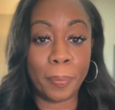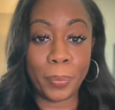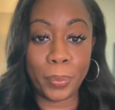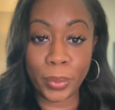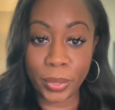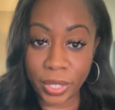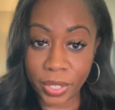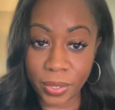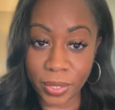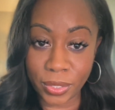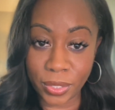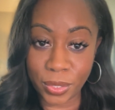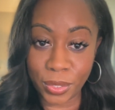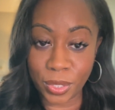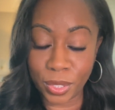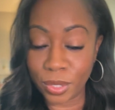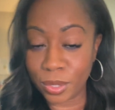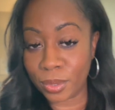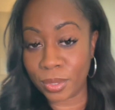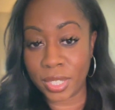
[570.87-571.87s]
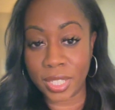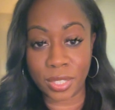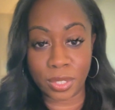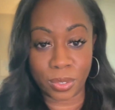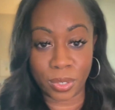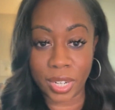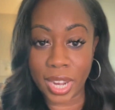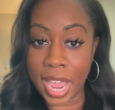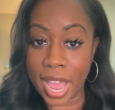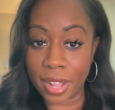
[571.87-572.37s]
put it on your to-do list
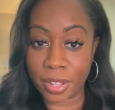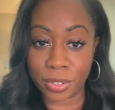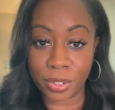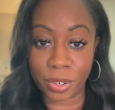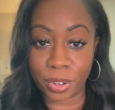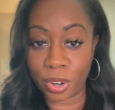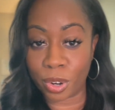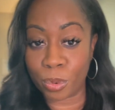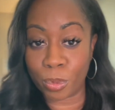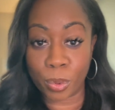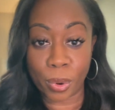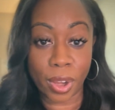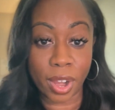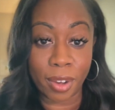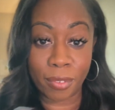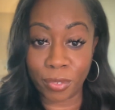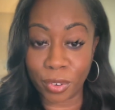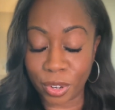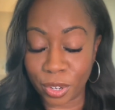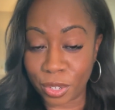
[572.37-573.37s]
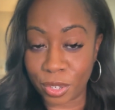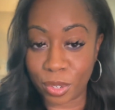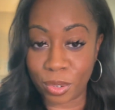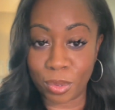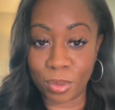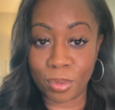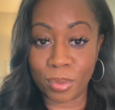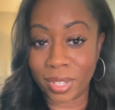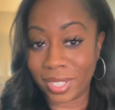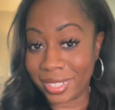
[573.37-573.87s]
or calendar or wherever
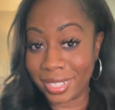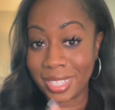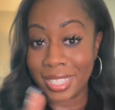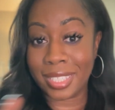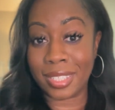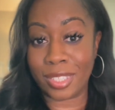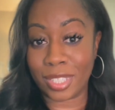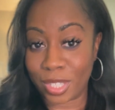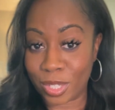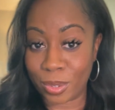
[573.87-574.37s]
you list